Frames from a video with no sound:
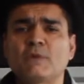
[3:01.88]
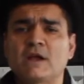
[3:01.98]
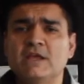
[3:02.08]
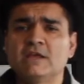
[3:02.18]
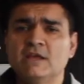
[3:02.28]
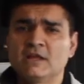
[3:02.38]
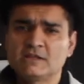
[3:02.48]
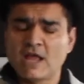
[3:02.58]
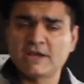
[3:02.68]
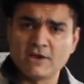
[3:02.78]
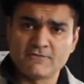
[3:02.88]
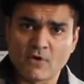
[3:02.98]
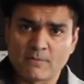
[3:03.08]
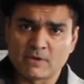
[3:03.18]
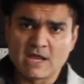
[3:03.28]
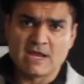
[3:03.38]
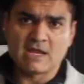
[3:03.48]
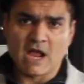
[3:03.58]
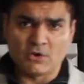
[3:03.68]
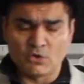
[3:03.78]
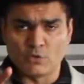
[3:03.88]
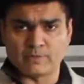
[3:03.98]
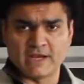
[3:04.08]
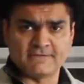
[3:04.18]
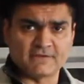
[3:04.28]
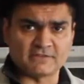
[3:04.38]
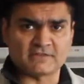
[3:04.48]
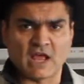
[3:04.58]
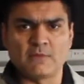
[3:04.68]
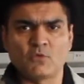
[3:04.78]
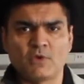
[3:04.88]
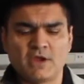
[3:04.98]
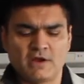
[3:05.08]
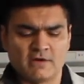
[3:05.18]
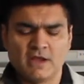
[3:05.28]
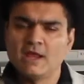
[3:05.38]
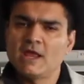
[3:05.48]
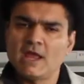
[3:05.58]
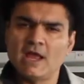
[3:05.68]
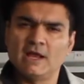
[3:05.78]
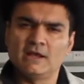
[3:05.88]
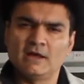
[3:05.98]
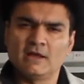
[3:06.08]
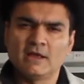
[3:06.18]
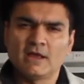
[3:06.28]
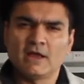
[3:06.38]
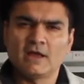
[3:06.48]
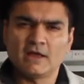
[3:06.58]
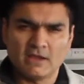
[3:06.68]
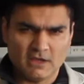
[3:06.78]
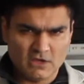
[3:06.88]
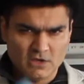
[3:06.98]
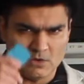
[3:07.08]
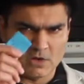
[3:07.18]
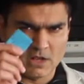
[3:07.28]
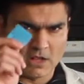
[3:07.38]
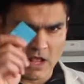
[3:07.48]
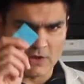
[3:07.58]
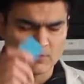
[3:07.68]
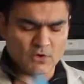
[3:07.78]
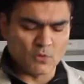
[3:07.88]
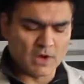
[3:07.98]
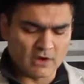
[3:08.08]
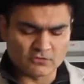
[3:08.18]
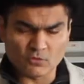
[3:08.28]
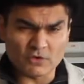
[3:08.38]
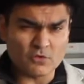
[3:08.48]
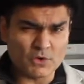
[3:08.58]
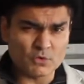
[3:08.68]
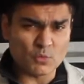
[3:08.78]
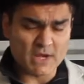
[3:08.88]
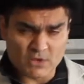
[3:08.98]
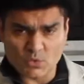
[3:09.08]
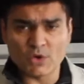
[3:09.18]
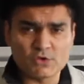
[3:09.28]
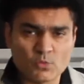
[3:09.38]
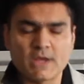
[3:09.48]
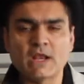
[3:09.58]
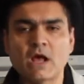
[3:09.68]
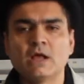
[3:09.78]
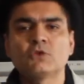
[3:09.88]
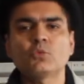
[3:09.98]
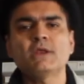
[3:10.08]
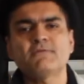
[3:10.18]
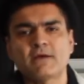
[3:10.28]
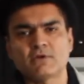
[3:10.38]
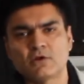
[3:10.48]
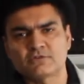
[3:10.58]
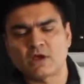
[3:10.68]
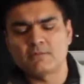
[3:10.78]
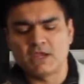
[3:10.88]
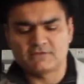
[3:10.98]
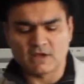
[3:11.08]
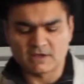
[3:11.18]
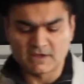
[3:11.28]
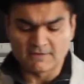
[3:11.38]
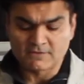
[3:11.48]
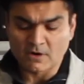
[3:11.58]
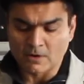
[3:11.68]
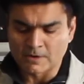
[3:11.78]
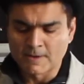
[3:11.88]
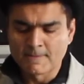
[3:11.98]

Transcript: buddy. Thank you for playing. I know you played first time over here and you got win over here. So what are you going to win? You're going to win $25 Amazon gift card.